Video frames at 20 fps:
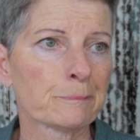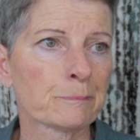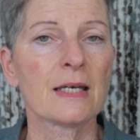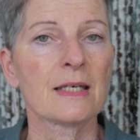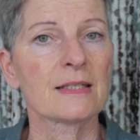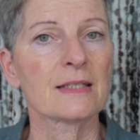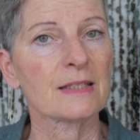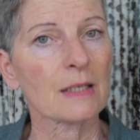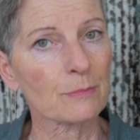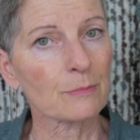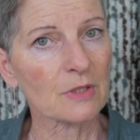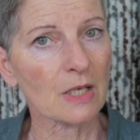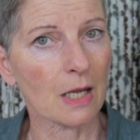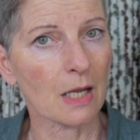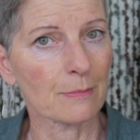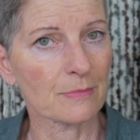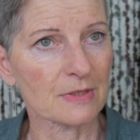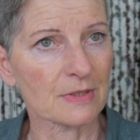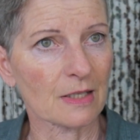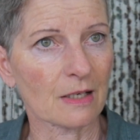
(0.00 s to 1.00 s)

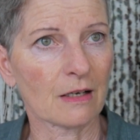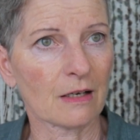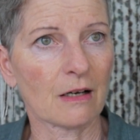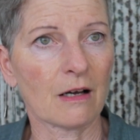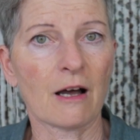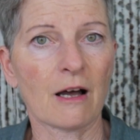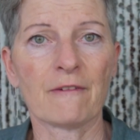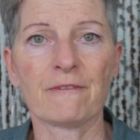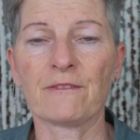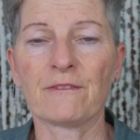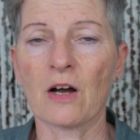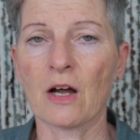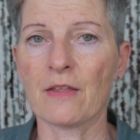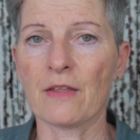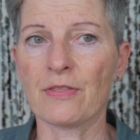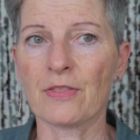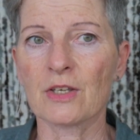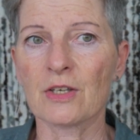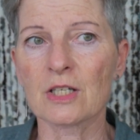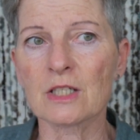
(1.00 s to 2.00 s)
Sometimes I
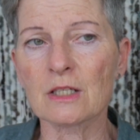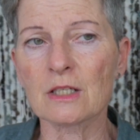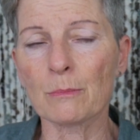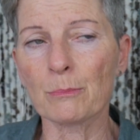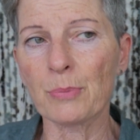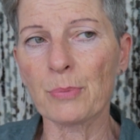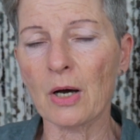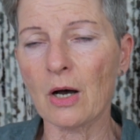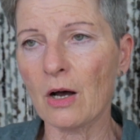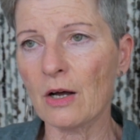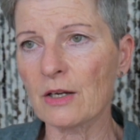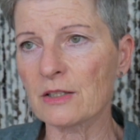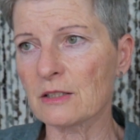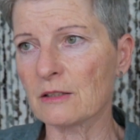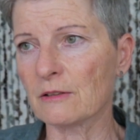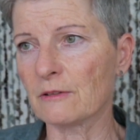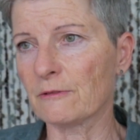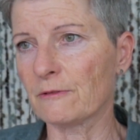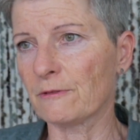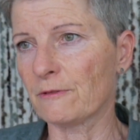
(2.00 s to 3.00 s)
find that part
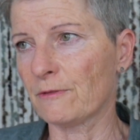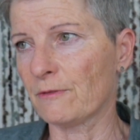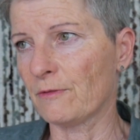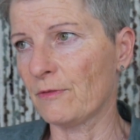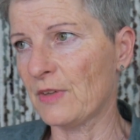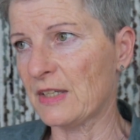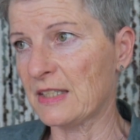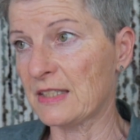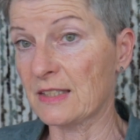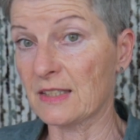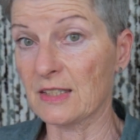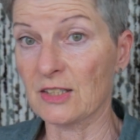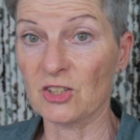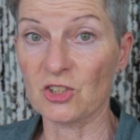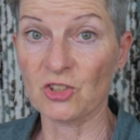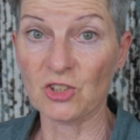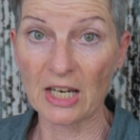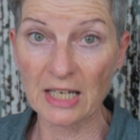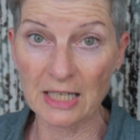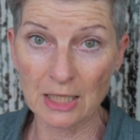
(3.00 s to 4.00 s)
of this
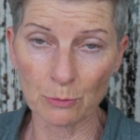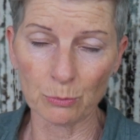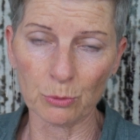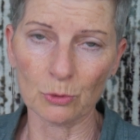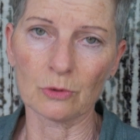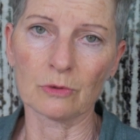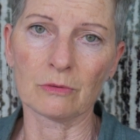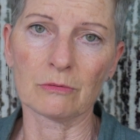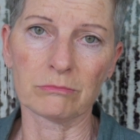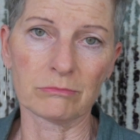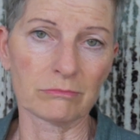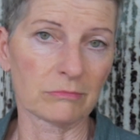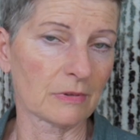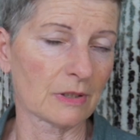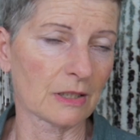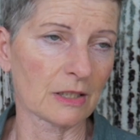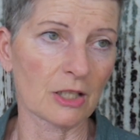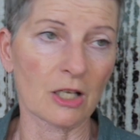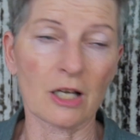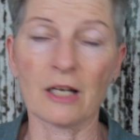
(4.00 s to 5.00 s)
sustainable
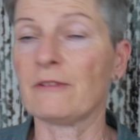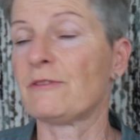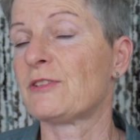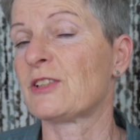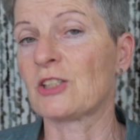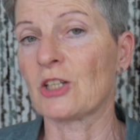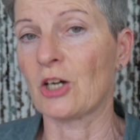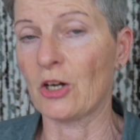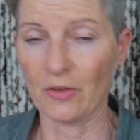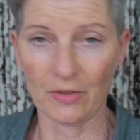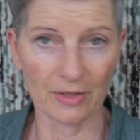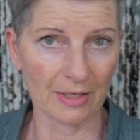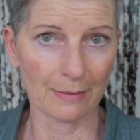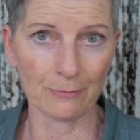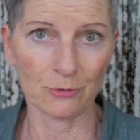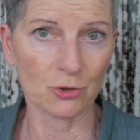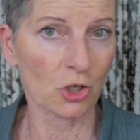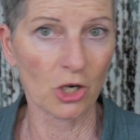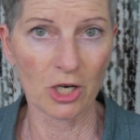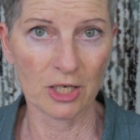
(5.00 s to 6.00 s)
lifestyle that
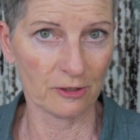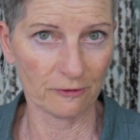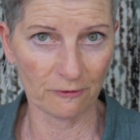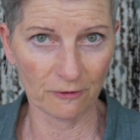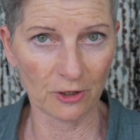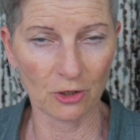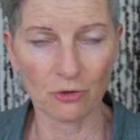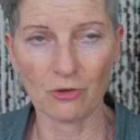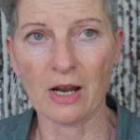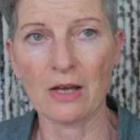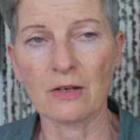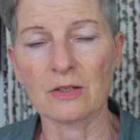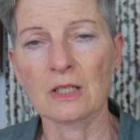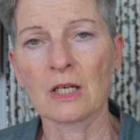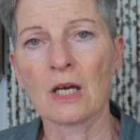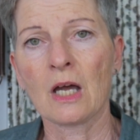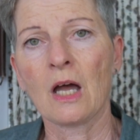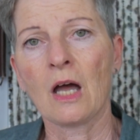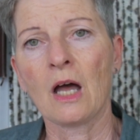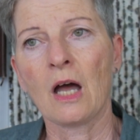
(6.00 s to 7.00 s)
I'm trying to figure out,
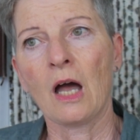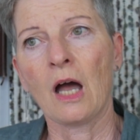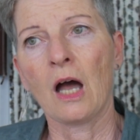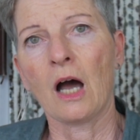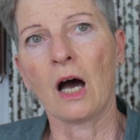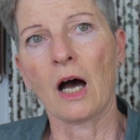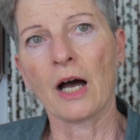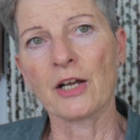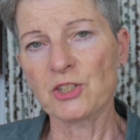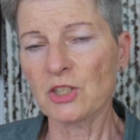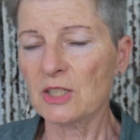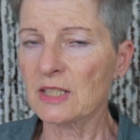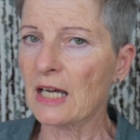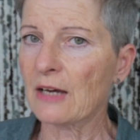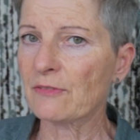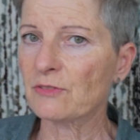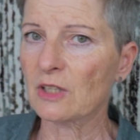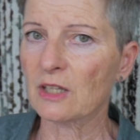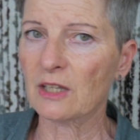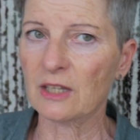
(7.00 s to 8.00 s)
I just
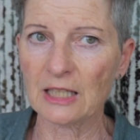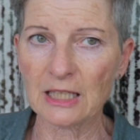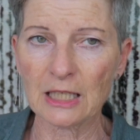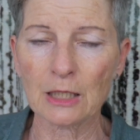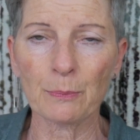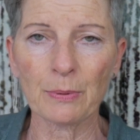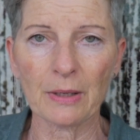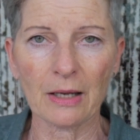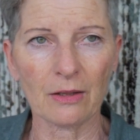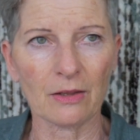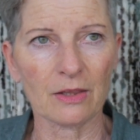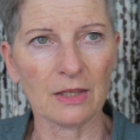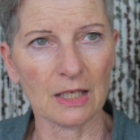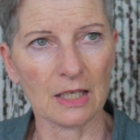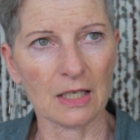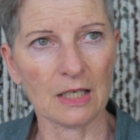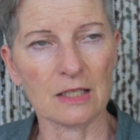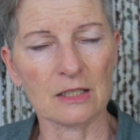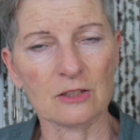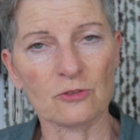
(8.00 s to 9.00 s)
have to think about
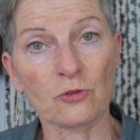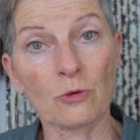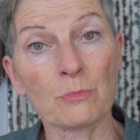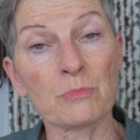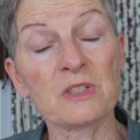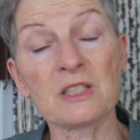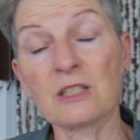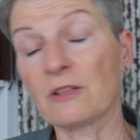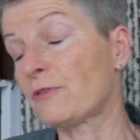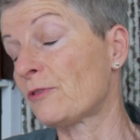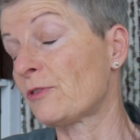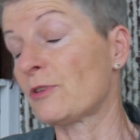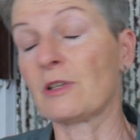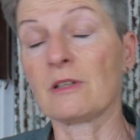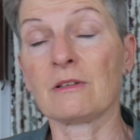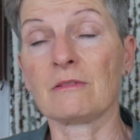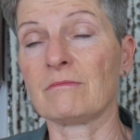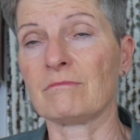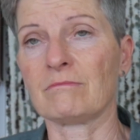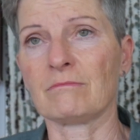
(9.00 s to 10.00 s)
things from
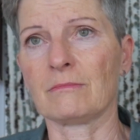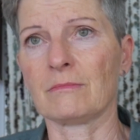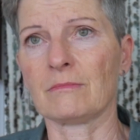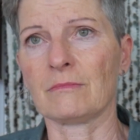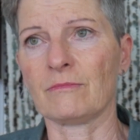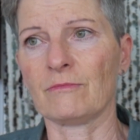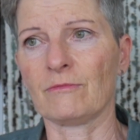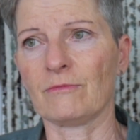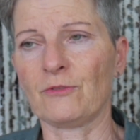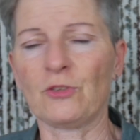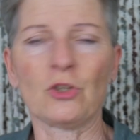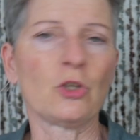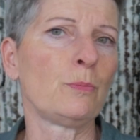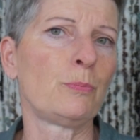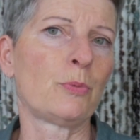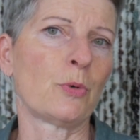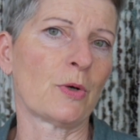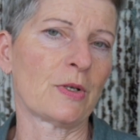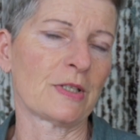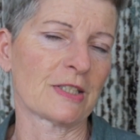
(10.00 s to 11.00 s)
different
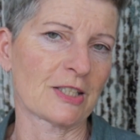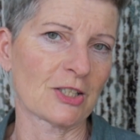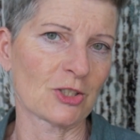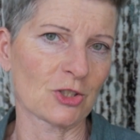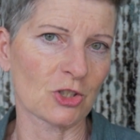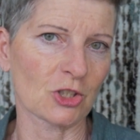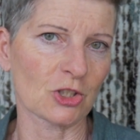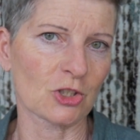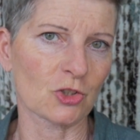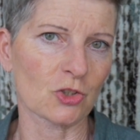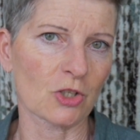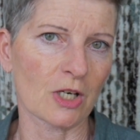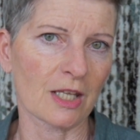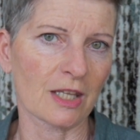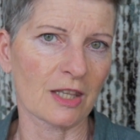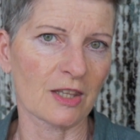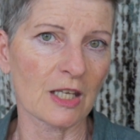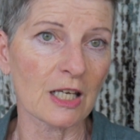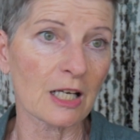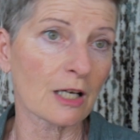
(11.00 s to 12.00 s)
viewpoints and just try
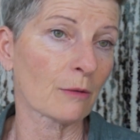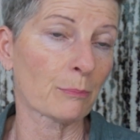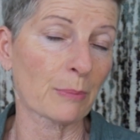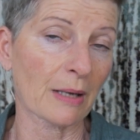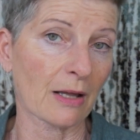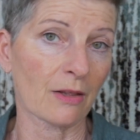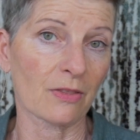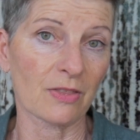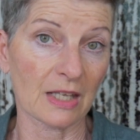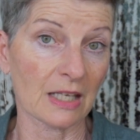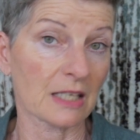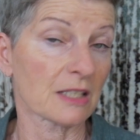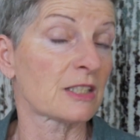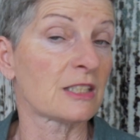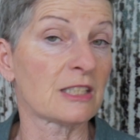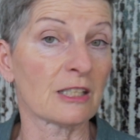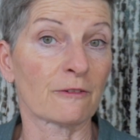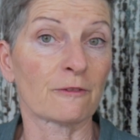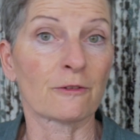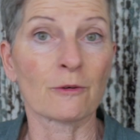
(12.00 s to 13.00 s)
and think about things
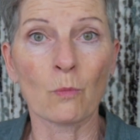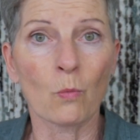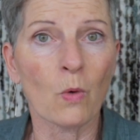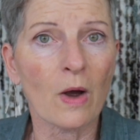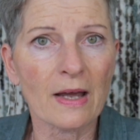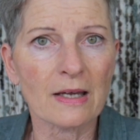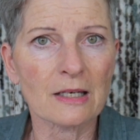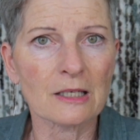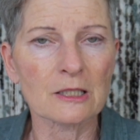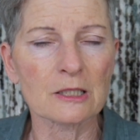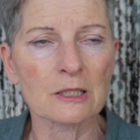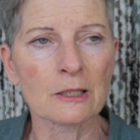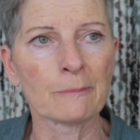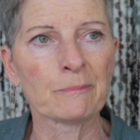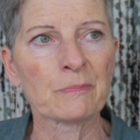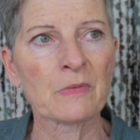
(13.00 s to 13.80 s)
different ways.